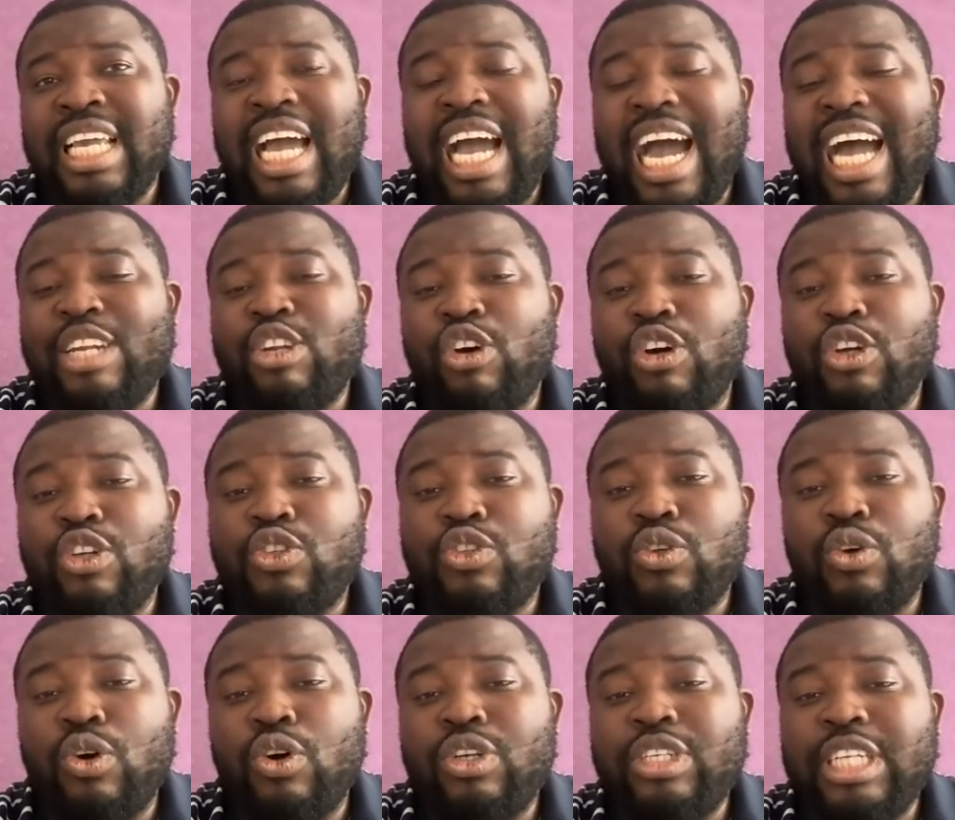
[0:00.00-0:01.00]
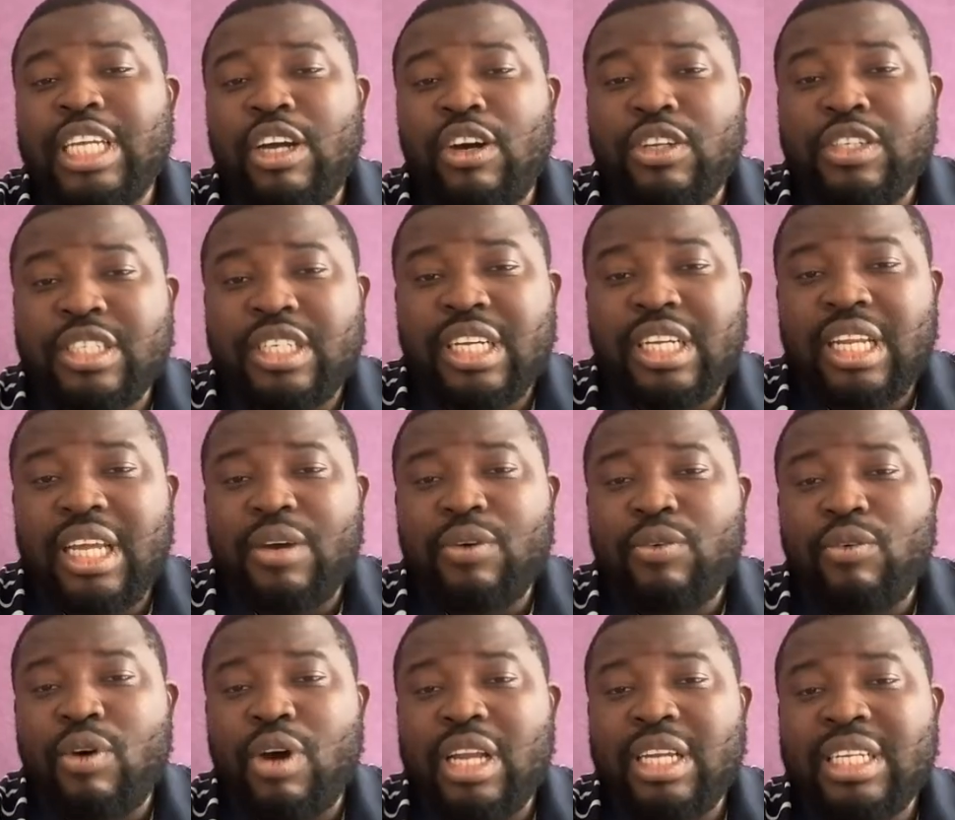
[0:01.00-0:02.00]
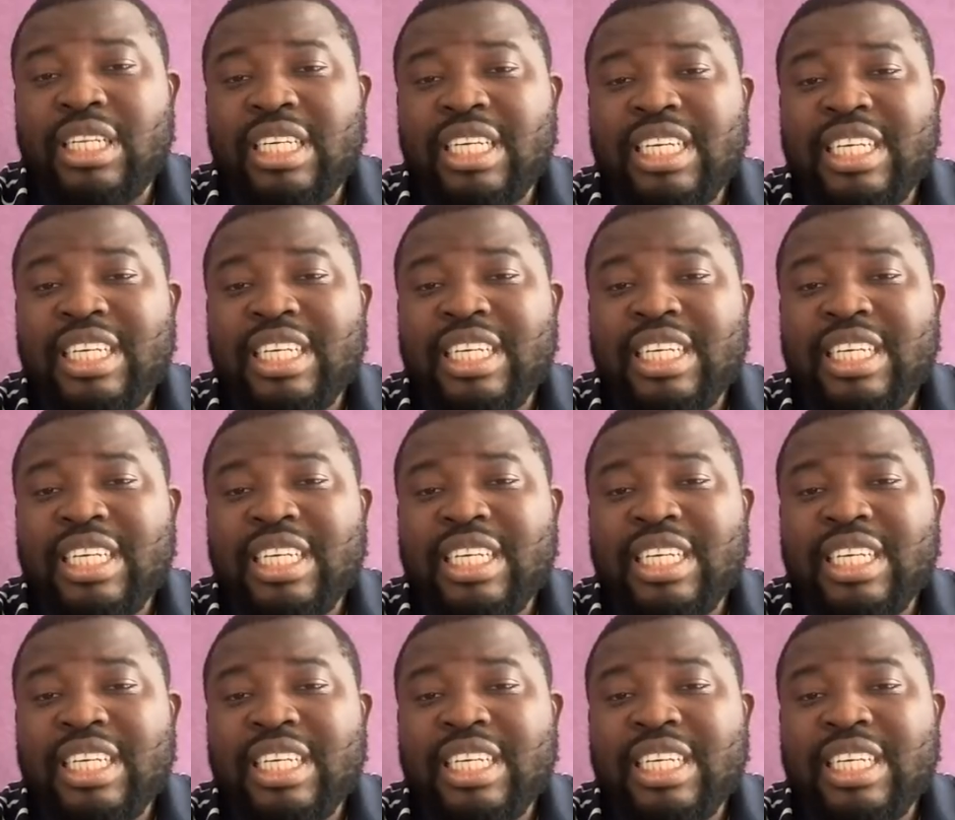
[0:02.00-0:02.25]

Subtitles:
And also the Australian one.